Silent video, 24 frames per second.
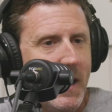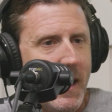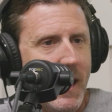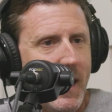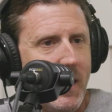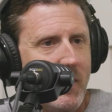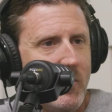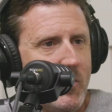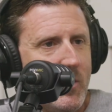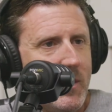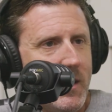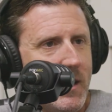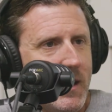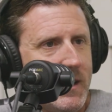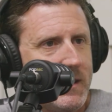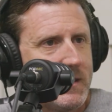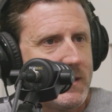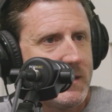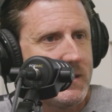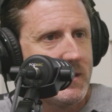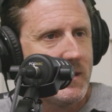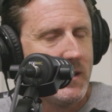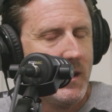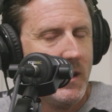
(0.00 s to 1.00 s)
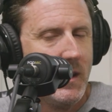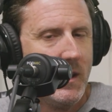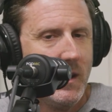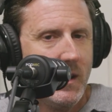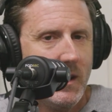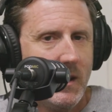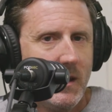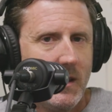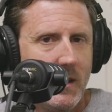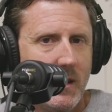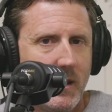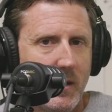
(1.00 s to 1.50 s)
and I've realized
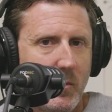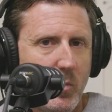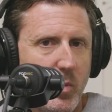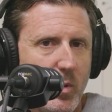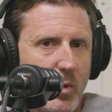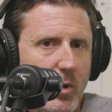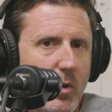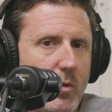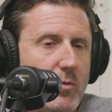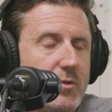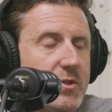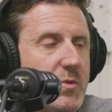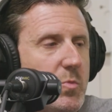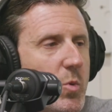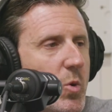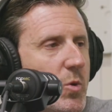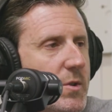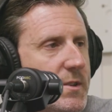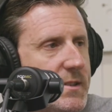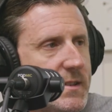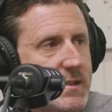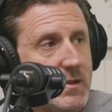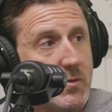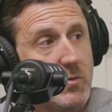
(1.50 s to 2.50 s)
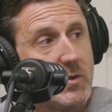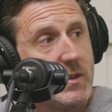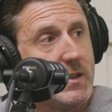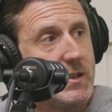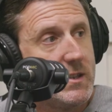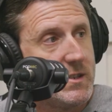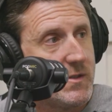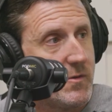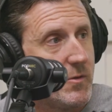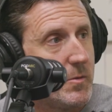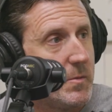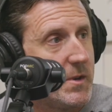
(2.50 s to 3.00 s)
pro sports is a
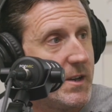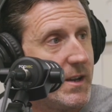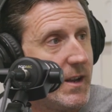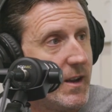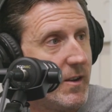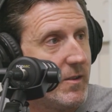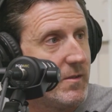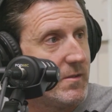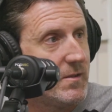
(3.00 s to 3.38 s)
release for me now.